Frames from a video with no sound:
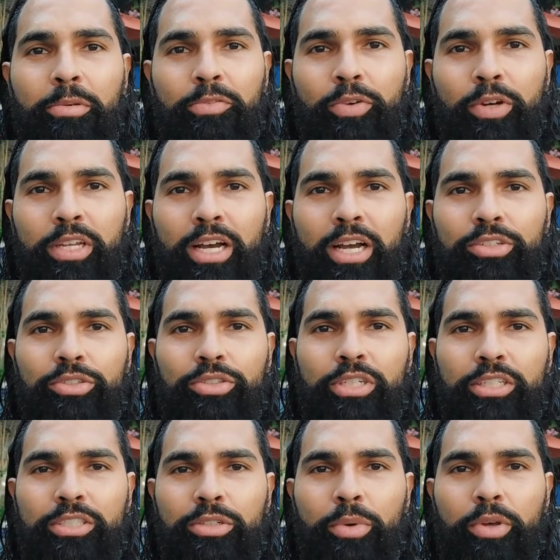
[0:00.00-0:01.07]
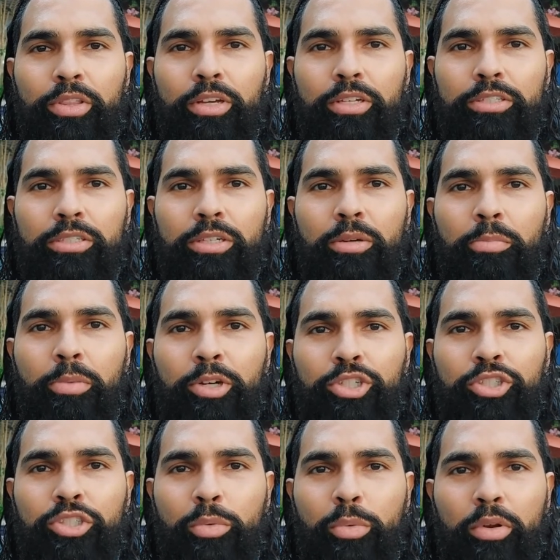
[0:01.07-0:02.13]
a free consultation with us,
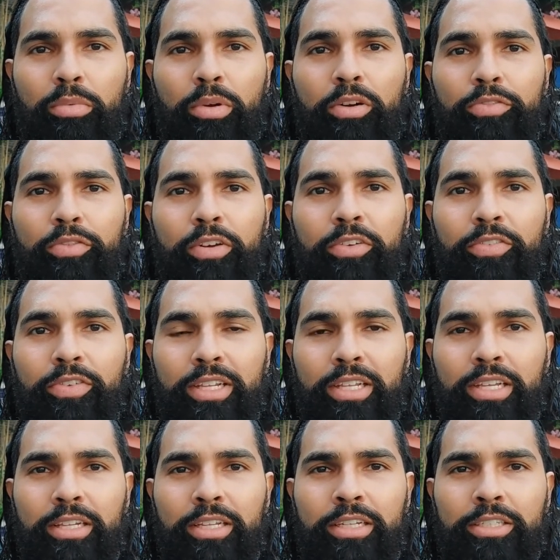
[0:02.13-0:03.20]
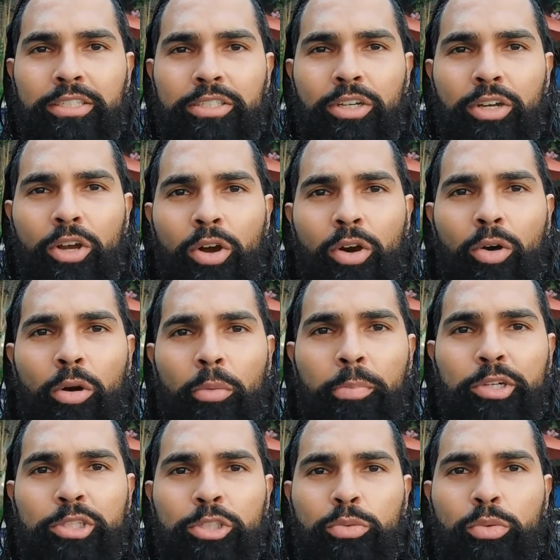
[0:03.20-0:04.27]
purchase through one of our free affiliate links, or
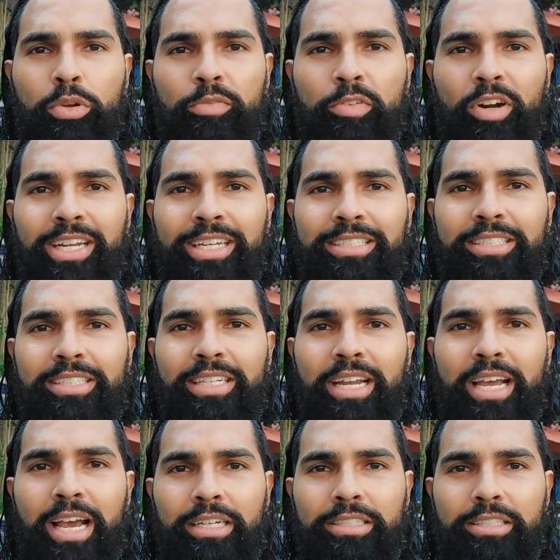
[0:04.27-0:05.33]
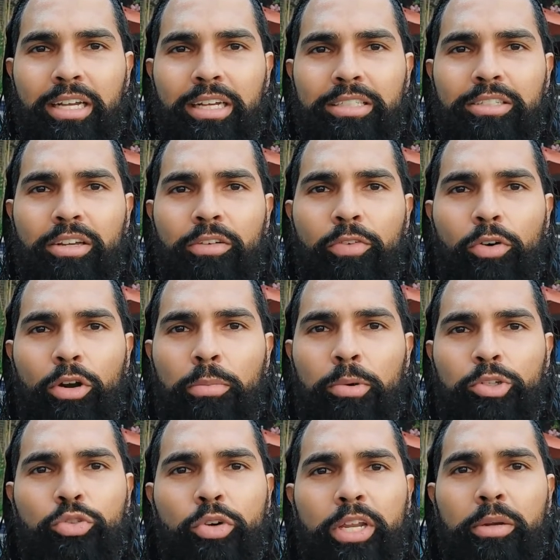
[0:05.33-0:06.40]
purchase one of our instant access
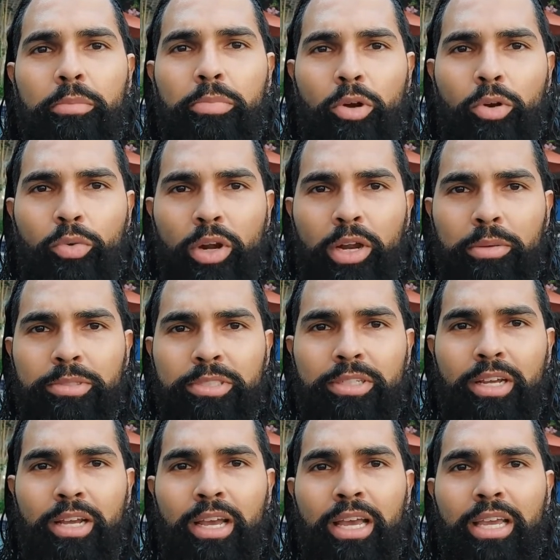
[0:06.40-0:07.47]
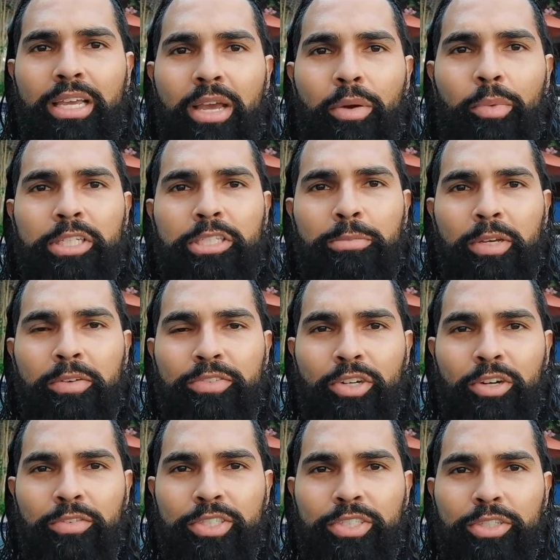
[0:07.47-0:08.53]
affordable training programs. Can't wait to be of
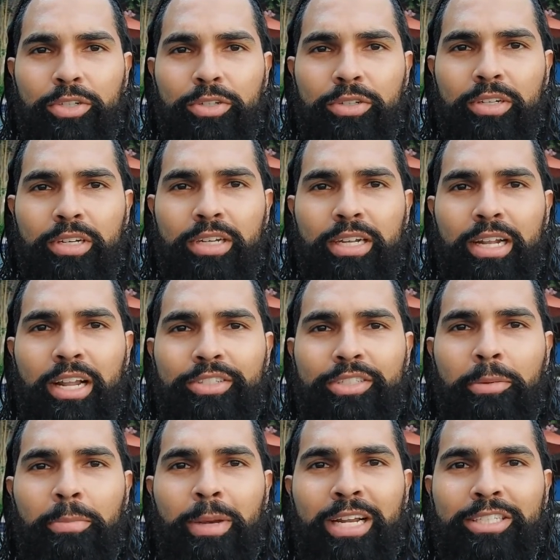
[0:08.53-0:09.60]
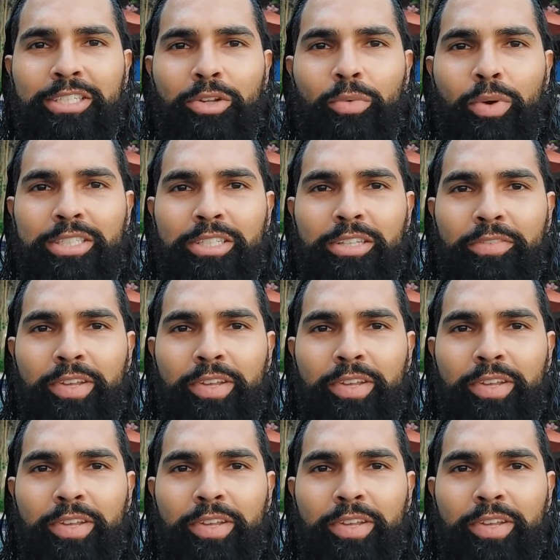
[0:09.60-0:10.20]
service to you. Now let's get back to the rest of the